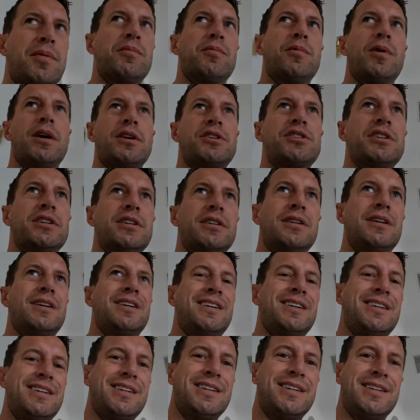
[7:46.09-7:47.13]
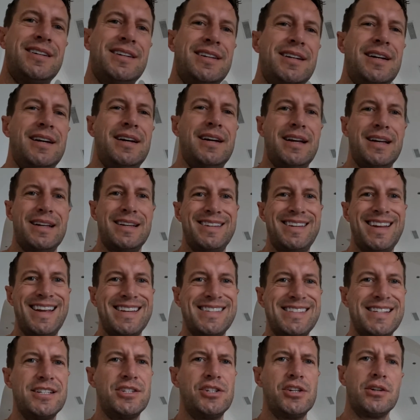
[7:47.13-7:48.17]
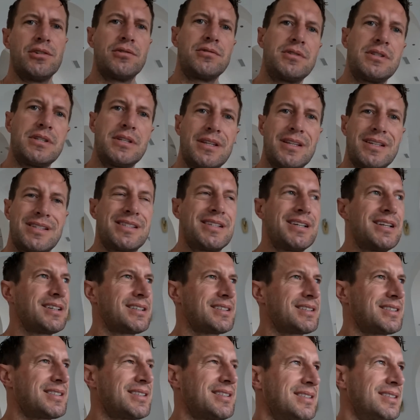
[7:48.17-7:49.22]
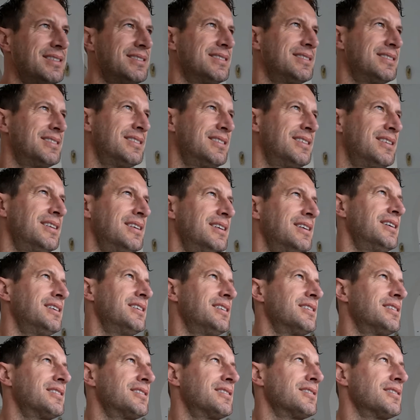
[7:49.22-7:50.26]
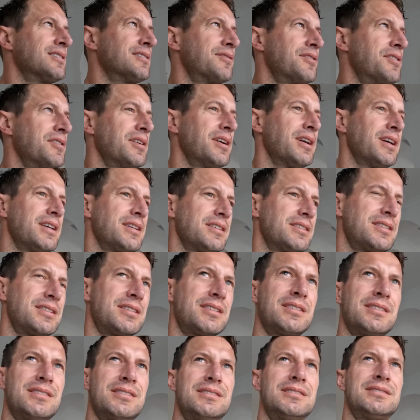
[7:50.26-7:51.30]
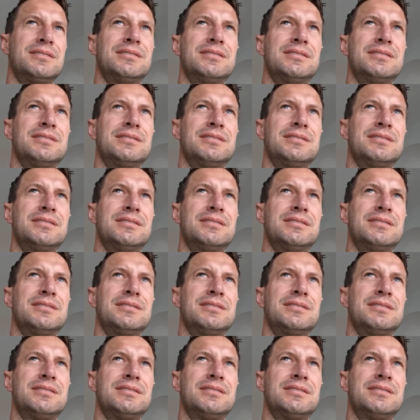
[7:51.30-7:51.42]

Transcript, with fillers: We've been watching Daisy Jones and the Six. Don't know if you guys,